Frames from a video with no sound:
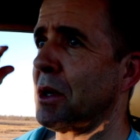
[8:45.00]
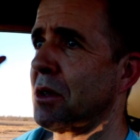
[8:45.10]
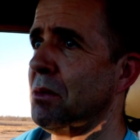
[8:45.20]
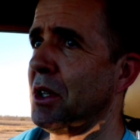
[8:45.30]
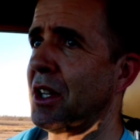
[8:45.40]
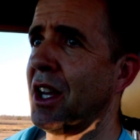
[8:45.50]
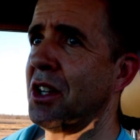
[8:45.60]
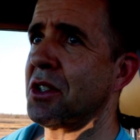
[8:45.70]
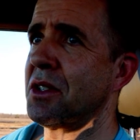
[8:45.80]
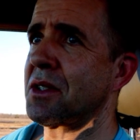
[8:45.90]
about
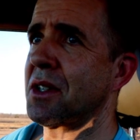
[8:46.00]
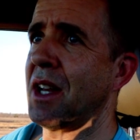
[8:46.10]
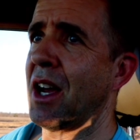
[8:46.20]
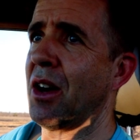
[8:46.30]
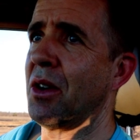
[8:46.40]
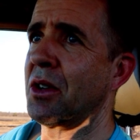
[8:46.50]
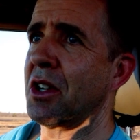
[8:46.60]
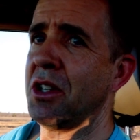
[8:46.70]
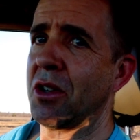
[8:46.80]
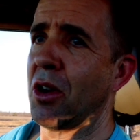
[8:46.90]
communications and how
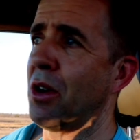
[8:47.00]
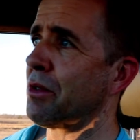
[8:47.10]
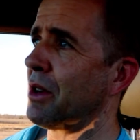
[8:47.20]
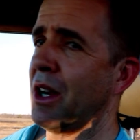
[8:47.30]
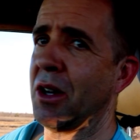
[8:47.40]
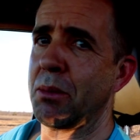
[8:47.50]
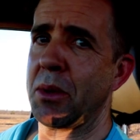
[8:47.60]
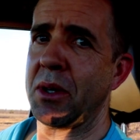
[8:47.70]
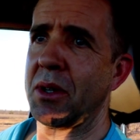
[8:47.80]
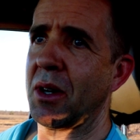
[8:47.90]
can you call for help,
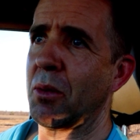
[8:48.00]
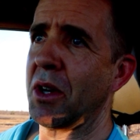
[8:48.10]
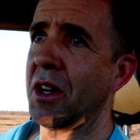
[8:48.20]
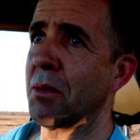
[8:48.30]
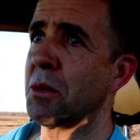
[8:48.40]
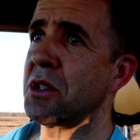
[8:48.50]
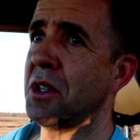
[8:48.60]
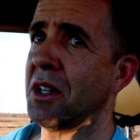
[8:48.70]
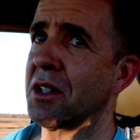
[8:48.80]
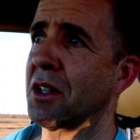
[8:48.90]
what numbers
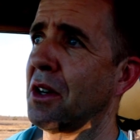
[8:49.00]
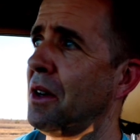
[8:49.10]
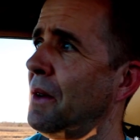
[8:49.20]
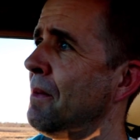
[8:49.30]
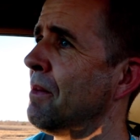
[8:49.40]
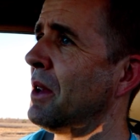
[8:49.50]
do you need to call,